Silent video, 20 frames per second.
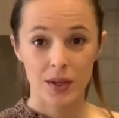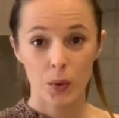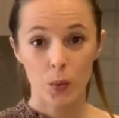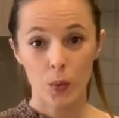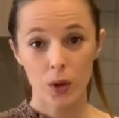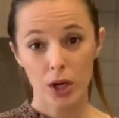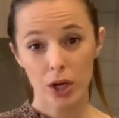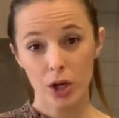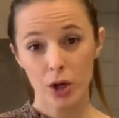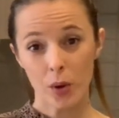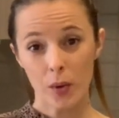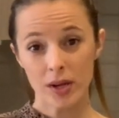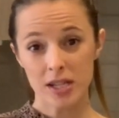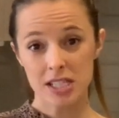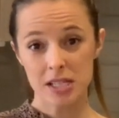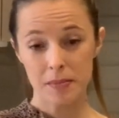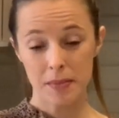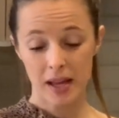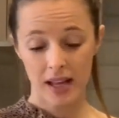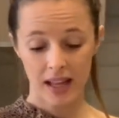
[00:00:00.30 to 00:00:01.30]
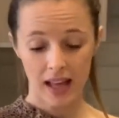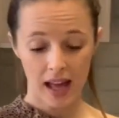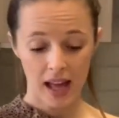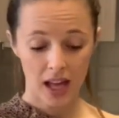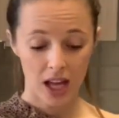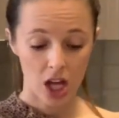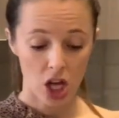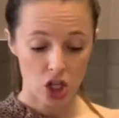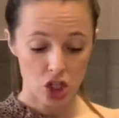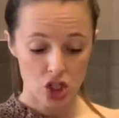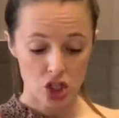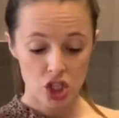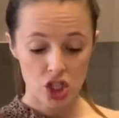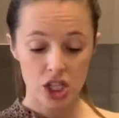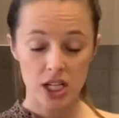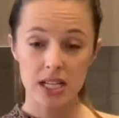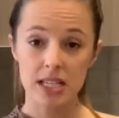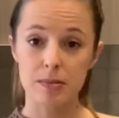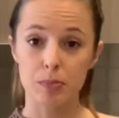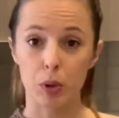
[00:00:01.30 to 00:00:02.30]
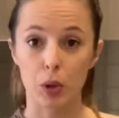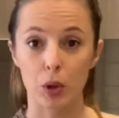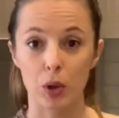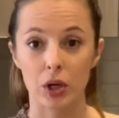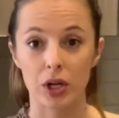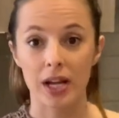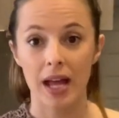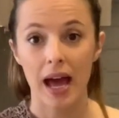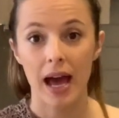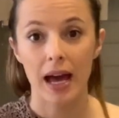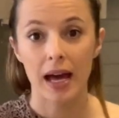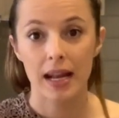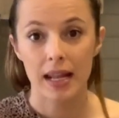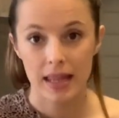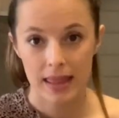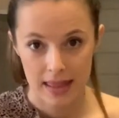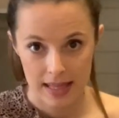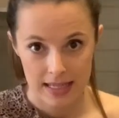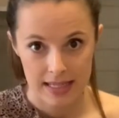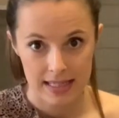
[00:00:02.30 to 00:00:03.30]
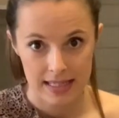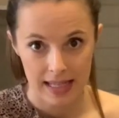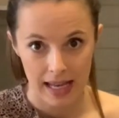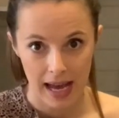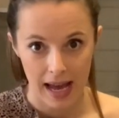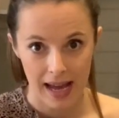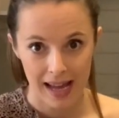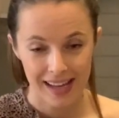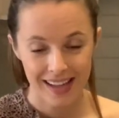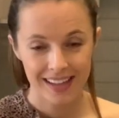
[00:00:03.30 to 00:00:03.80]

we're going to make a cheese board out of this guy.